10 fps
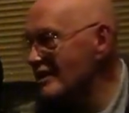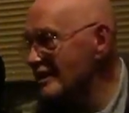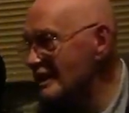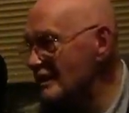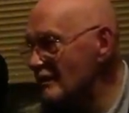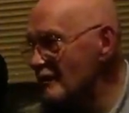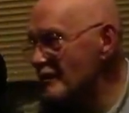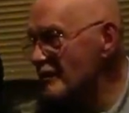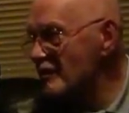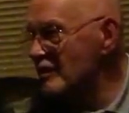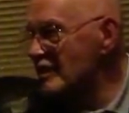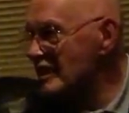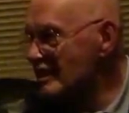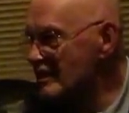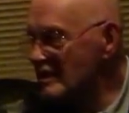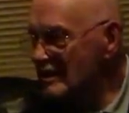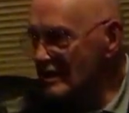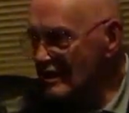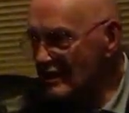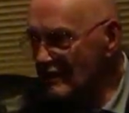if you look on the wall, the
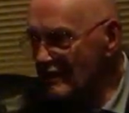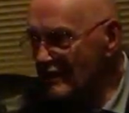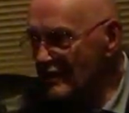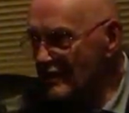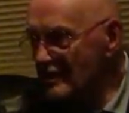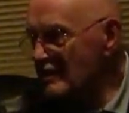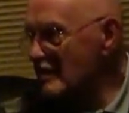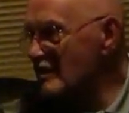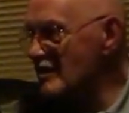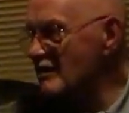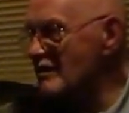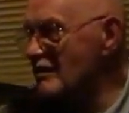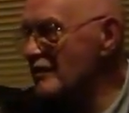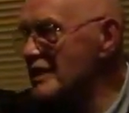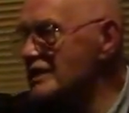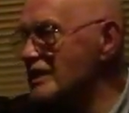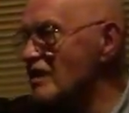dimensions, which is I know I'm